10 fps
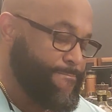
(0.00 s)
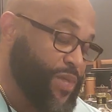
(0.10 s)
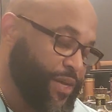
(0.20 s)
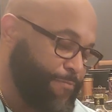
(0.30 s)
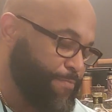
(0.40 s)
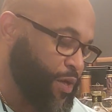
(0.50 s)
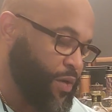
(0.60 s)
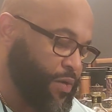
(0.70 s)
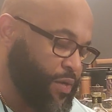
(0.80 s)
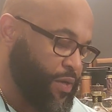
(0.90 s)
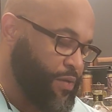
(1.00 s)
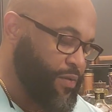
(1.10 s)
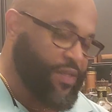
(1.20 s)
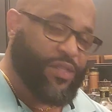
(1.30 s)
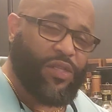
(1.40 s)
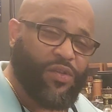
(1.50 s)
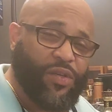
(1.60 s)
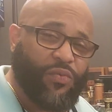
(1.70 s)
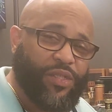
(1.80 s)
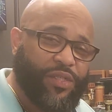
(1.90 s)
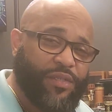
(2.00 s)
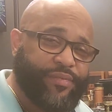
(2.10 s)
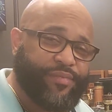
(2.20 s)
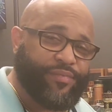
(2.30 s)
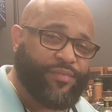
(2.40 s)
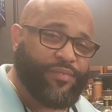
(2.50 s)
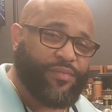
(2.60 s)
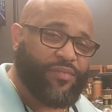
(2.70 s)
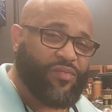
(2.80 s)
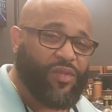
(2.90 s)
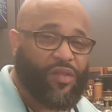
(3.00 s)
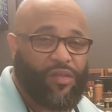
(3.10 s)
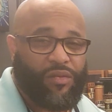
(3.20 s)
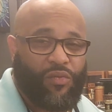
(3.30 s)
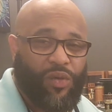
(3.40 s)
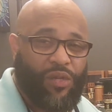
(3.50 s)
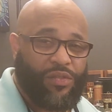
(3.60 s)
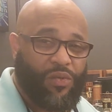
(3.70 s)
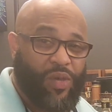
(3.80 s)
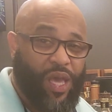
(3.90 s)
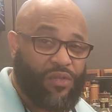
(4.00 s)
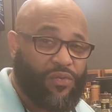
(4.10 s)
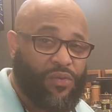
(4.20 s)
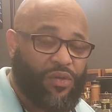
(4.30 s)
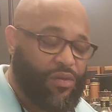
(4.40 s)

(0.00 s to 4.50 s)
But all in all, it's still good whiskey. What else can we ask for?